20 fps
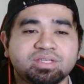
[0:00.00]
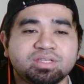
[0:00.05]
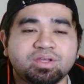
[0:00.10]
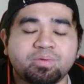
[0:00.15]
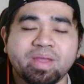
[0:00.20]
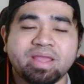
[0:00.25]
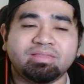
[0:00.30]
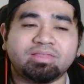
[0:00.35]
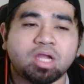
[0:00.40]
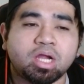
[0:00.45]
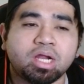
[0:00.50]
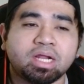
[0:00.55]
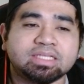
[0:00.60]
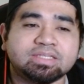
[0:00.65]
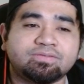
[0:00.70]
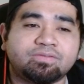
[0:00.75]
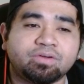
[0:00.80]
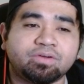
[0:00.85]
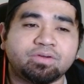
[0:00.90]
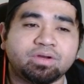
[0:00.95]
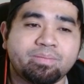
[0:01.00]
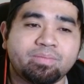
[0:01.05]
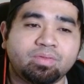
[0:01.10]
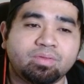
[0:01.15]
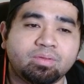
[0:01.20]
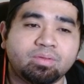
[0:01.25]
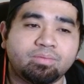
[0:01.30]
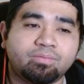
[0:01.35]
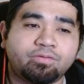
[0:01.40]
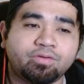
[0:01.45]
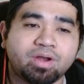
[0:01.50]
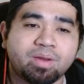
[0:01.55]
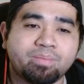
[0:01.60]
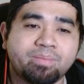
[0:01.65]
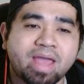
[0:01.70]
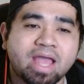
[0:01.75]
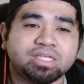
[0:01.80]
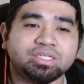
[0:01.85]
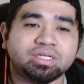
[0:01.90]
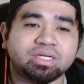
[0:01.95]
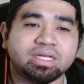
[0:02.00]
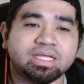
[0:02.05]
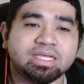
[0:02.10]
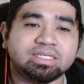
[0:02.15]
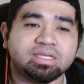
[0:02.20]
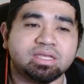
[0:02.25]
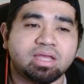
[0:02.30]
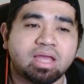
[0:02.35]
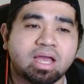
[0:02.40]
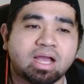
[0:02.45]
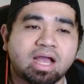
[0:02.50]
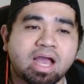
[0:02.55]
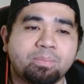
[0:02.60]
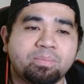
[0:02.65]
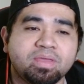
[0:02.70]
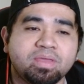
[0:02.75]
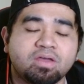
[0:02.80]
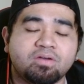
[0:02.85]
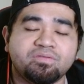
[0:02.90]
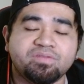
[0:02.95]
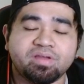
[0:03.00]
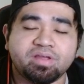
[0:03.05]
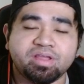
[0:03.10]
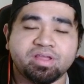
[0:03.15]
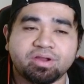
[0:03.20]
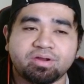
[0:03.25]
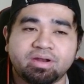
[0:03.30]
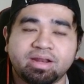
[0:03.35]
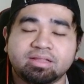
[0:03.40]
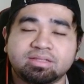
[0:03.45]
Your main targets for the mansion is a copy of your Little